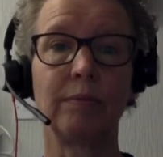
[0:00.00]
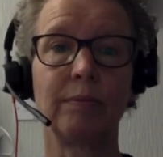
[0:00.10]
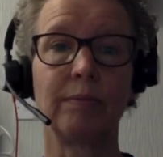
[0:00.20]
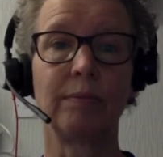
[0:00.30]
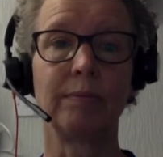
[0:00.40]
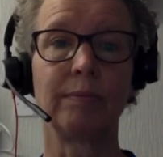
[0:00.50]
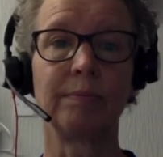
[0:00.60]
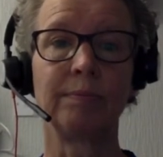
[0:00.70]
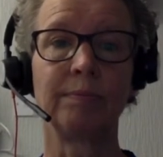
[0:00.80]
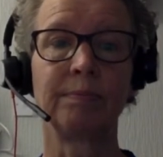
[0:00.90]

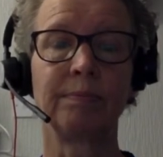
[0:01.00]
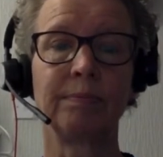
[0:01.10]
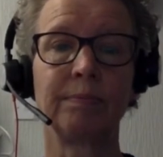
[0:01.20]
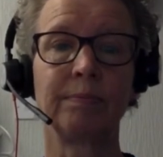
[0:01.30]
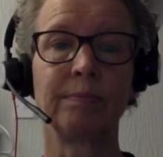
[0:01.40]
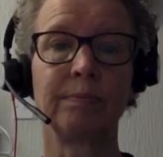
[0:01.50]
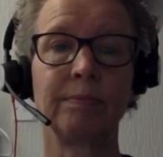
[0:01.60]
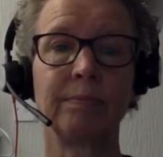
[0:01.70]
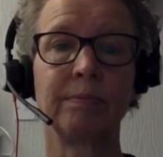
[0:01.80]
No one is speaking in this clip.